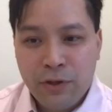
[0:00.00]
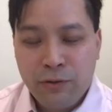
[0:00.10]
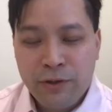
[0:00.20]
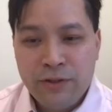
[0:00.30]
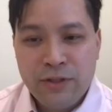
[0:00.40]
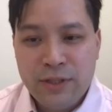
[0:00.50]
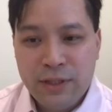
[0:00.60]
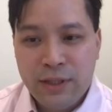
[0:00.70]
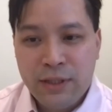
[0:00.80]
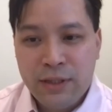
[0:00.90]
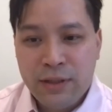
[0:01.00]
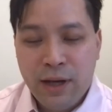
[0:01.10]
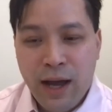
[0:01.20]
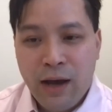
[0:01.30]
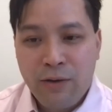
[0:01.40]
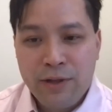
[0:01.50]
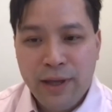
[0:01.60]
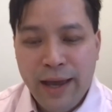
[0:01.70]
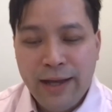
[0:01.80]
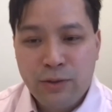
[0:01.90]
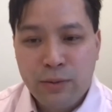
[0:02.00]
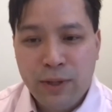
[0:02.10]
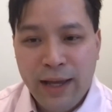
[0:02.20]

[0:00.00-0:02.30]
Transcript: curious to see how the actual